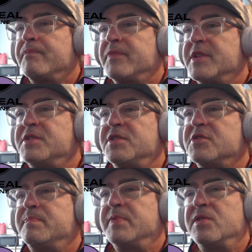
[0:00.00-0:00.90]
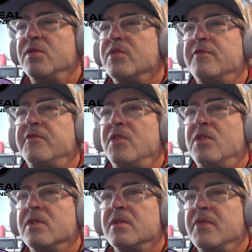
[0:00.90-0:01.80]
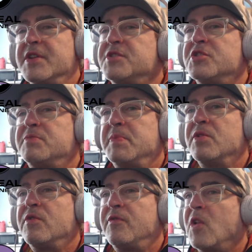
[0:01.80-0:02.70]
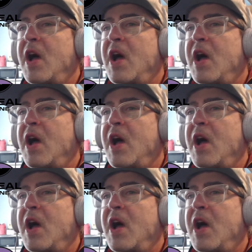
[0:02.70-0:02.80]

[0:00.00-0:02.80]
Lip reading: This is beautiful. This is beautiful.